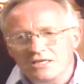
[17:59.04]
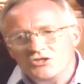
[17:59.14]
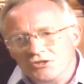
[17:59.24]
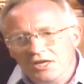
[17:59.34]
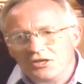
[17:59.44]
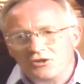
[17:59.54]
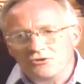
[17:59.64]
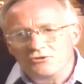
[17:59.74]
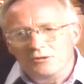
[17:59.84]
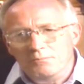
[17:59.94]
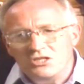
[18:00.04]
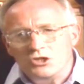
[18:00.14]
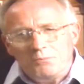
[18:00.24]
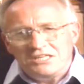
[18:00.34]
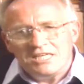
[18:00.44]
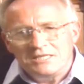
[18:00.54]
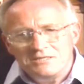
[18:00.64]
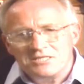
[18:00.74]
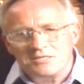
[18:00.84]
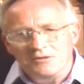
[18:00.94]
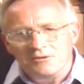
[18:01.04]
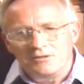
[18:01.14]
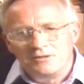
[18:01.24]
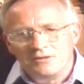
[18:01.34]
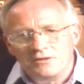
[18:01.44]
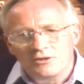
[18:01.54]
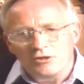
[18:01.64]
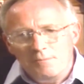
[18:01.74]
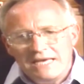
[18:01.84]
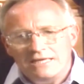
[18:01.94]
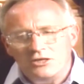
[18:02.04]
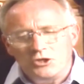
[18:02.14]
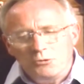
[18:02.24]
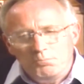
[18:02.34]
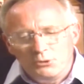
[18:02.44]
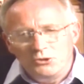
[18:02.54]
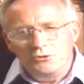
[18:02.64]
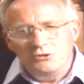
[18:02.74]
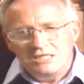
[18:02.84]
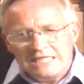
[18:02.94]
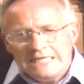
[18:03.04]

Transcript: He's none other than Bishop Tunstall, the man that had burned